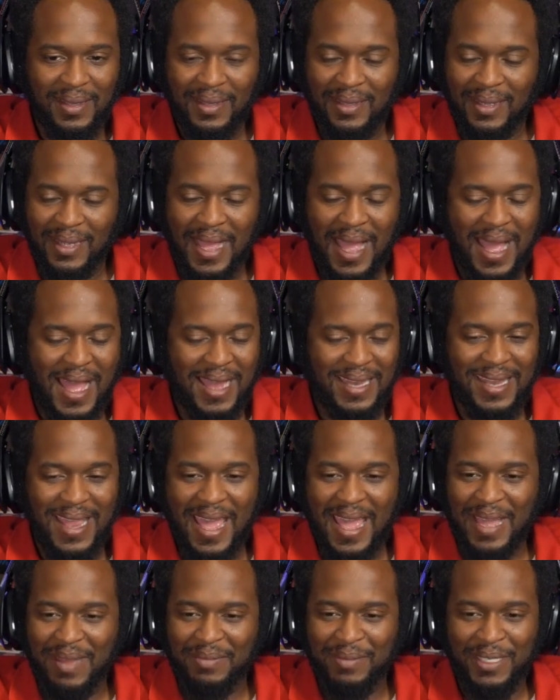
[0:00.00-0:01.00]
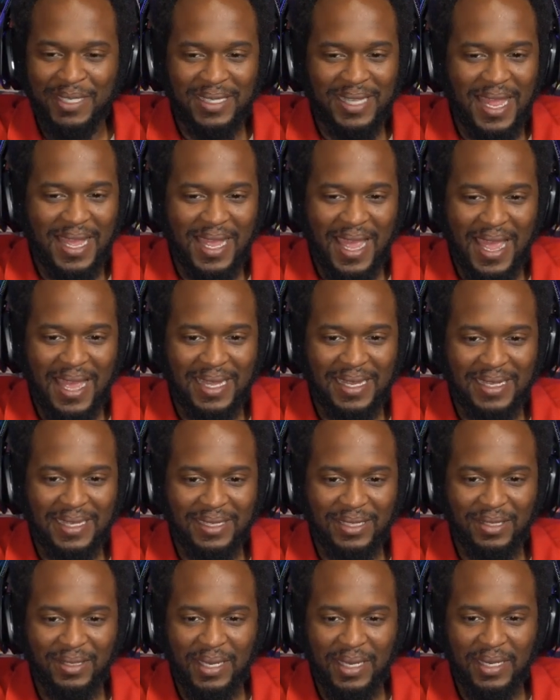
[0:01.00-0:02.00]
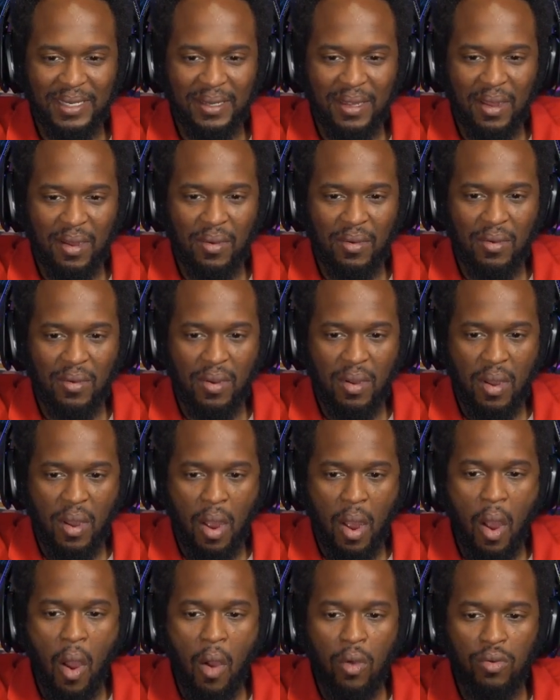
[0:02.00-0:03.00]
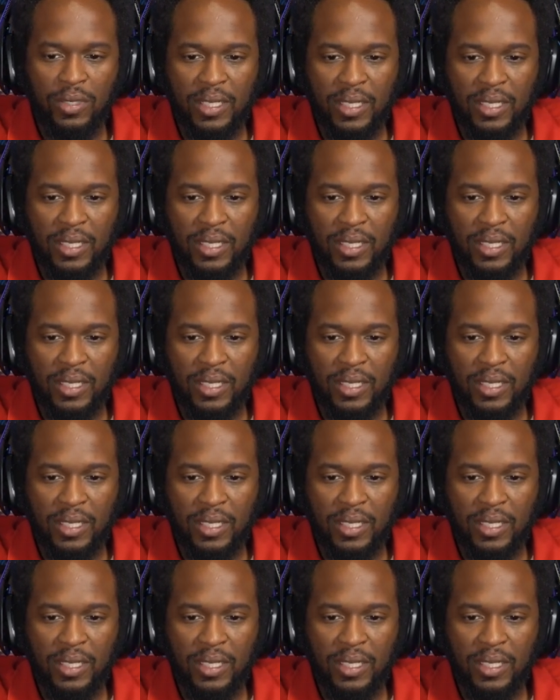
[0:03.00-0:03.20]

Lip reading: God damn, just like aliens. You need to go. Oh.